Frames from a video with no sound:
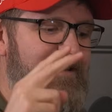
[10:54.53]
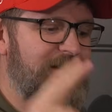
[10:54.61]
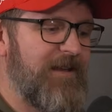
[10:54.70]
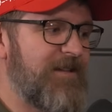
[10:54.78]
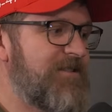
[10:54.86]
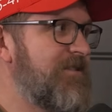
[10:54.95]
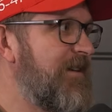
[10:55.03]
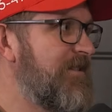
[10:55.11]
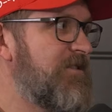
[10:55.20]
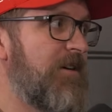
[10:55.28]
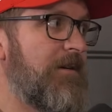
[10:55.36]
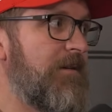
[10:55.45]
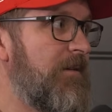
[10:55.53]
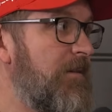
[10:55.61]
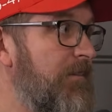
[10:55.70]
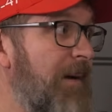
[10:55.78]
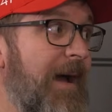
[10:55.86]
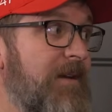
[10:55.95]
It's
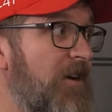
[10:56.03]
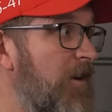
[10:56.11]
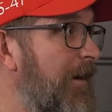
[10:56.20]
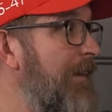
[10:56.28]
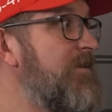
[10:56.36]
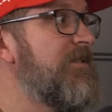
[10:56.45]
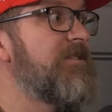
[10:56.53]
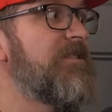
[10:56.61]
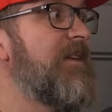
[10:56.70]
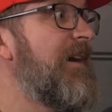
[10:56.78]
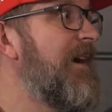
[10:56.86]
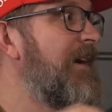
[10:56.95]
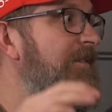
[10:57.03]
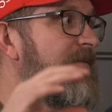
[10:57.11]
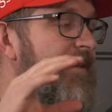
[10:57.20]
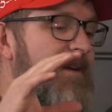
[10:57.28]
Biden corruption stuff.